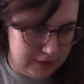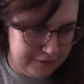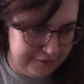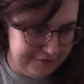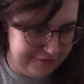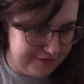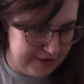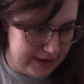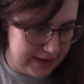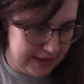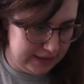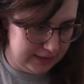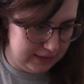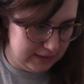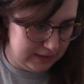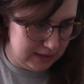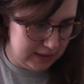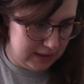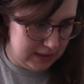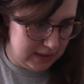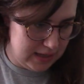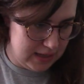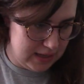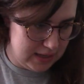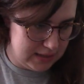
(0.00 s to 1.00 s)

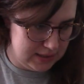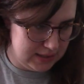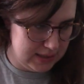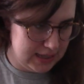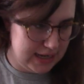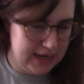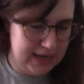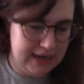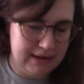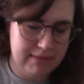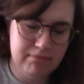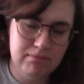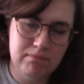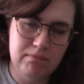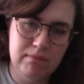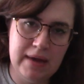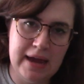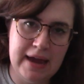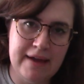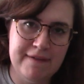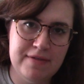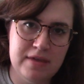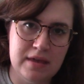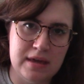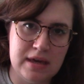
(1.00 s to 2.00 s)
finally, did I
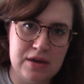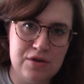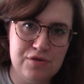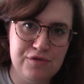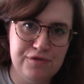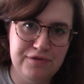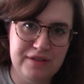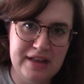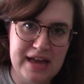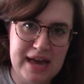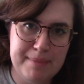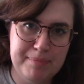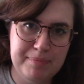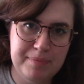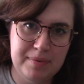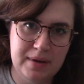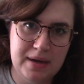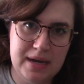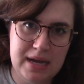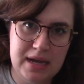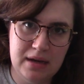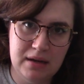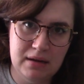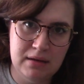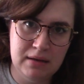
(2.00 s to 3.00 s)
have the heel flap
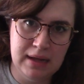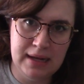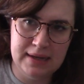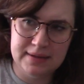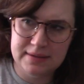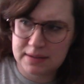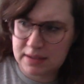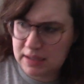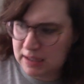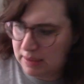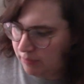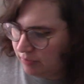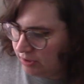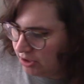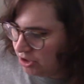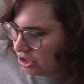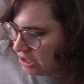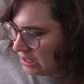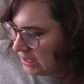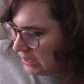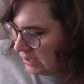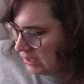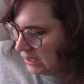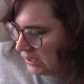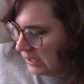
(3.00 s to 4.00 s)
knit last time we
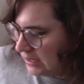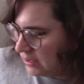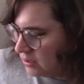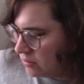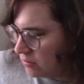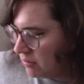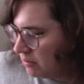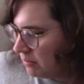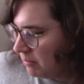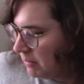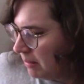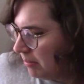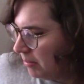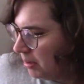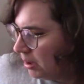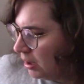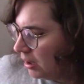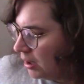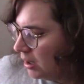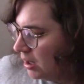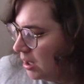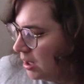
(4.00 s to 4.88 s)
chatted? I don't remember.